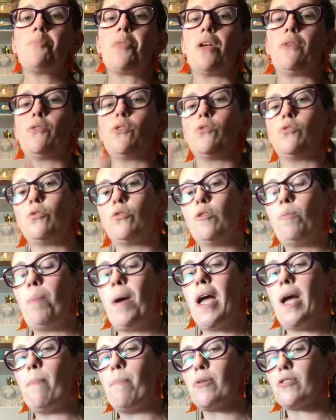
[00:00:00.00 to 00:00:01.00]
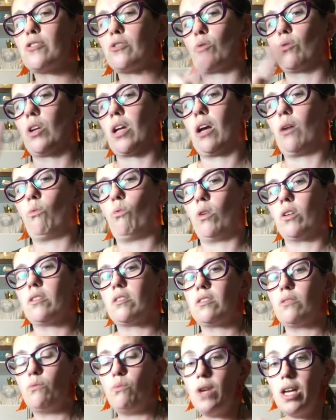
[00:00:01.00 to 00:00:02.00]
If you do the paper sorting
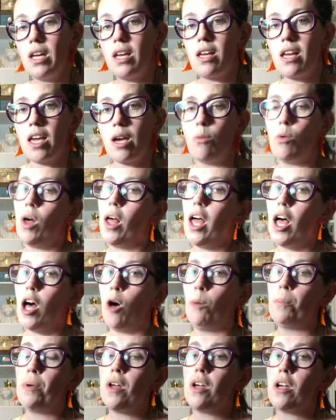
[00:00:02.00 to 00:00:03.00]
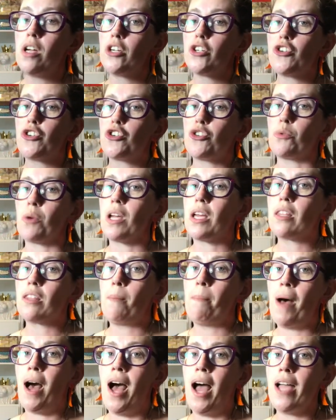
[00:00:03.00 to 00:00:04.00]
once a week, it will help shrink the
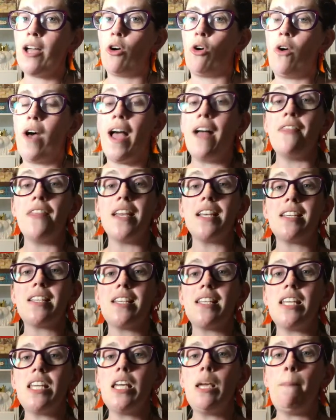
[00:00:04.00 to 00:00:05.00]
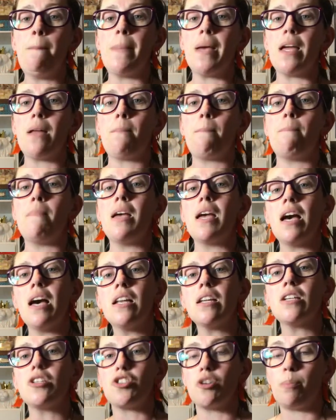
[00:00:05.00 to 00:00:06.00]
pile and then keep it
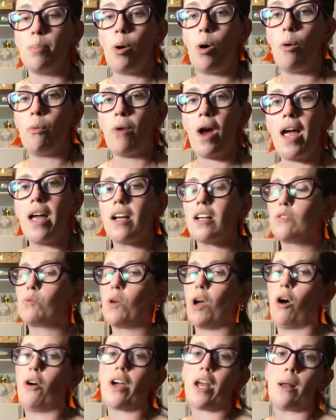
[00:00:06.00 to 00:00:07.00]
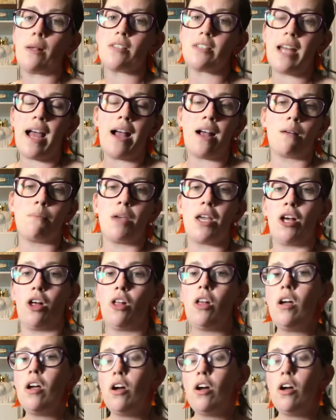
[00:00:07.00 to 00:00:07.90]
manageable, right? Because we all get a stack of mail.